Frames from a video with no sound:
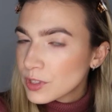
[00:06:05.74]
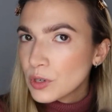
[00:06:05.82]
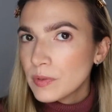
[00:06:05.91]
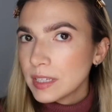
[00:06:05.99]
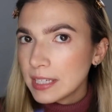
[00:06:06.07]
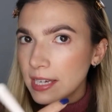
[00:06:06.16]

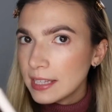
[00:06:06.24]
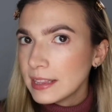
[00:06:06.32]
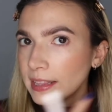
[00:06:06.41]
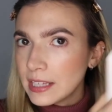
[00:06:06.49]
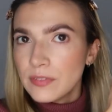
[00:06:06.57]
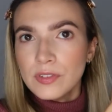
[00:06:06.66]
to really
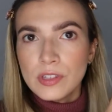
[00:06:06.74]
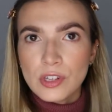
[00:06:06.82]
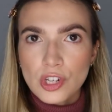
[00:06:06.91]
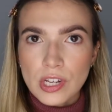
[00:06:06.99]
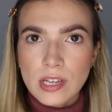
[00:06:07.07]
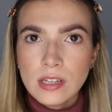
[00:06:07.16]
lift the
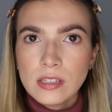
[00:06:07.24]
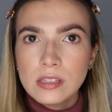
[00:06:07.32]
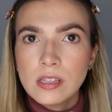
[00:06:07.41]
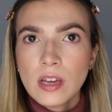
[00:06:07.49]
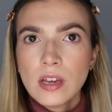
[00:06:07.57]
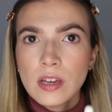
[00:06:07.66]

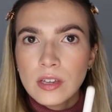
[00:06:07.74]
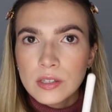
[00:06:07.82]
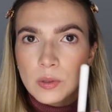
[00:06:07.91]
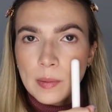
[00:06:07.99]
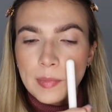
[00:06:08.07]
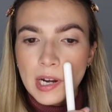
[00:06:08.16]
cheeks.
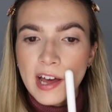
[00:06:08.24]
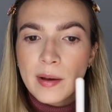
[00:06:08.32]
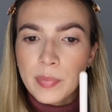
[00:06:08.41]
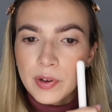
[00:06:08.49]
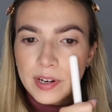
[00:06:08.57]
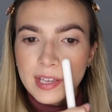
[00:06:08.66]
So I'm
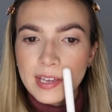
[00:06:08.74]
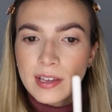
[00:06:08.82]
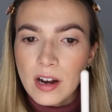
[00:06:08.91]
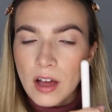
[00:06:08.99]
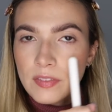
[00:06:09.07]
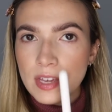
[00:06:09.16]
not putting
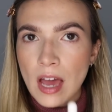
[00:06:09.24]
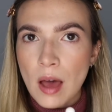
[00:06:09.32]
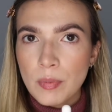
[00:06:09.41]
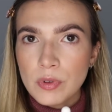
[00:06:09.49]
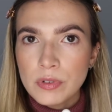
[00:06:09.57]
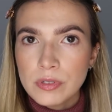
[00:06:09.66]
it on the
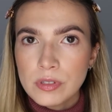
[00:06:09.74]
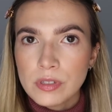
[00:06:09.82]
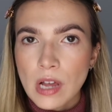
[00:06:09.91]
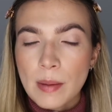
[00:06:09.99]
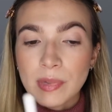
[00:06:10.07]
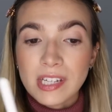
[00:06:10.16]

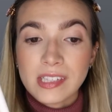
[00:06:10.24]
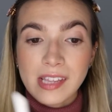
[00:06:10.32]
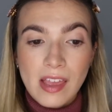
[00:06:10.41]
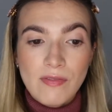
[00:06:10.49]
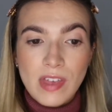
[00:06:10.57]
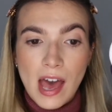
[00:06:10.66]
apples. I'm gonna
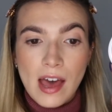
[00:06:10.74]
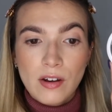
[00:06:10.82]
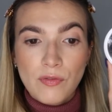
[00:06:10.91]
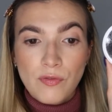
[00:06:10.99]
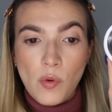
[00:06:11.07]
save that